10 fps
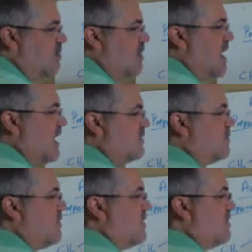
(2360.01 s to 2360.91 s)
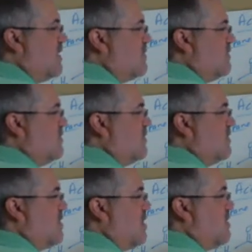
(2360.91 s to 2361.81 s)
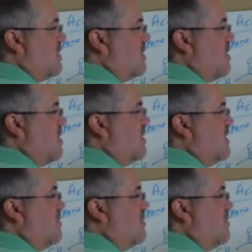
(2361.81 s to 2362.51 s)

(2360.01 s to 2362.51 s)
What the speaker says: reacts with the electrophilic carbon of the carbonyl,